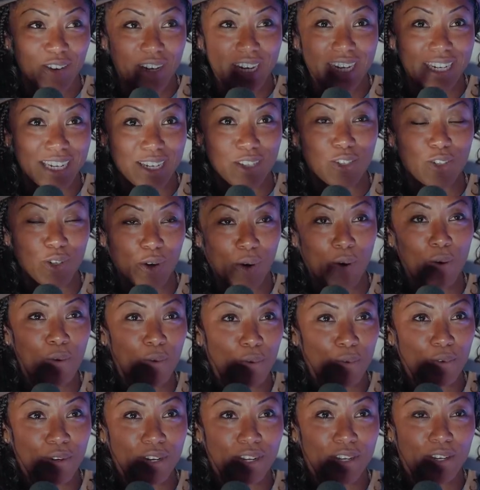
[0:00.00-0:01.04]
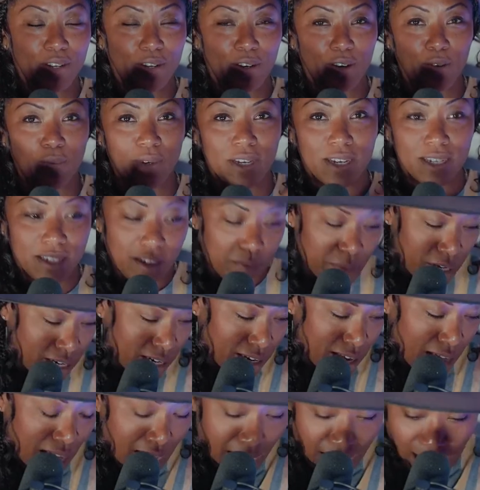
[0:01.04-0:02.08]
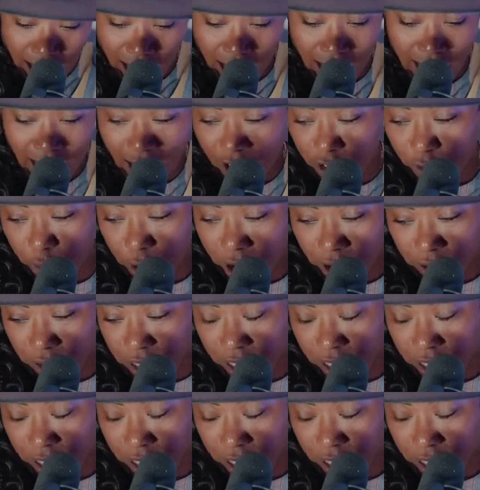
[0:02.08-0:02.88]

in its own, you know, because I mean, I have brown